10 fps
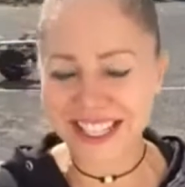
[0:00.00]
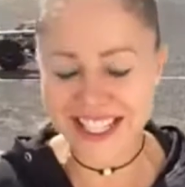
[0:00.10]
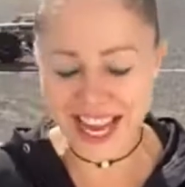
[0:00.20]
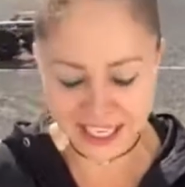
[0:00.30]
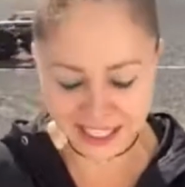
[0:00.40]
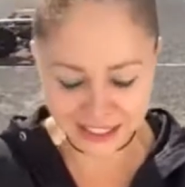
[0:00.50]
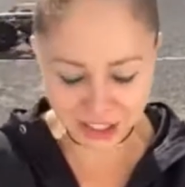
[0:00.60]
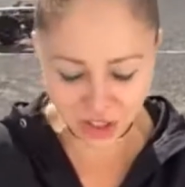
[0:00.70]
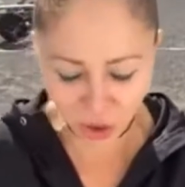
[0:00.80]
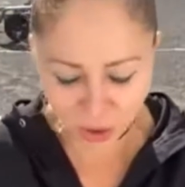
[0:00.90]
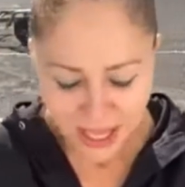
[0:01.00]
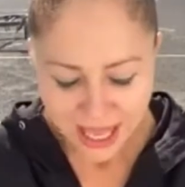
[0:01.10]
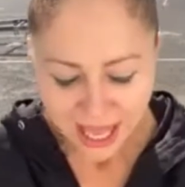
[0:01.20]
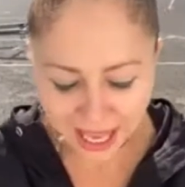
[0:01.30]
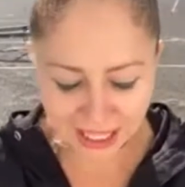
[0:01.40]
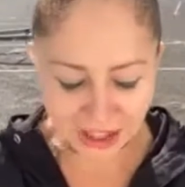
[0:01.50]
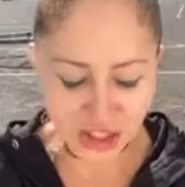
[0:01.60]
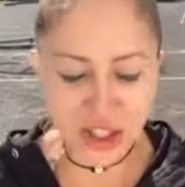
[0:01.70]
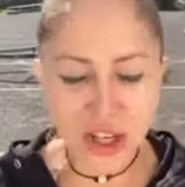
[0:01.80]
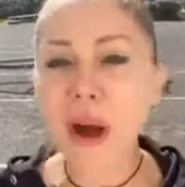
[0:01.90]
very exciting. So,
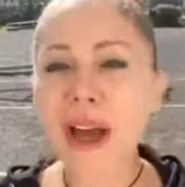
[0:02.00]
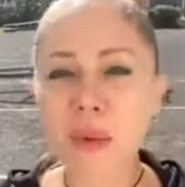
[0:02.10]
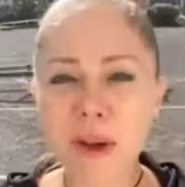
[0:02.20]
and you know what?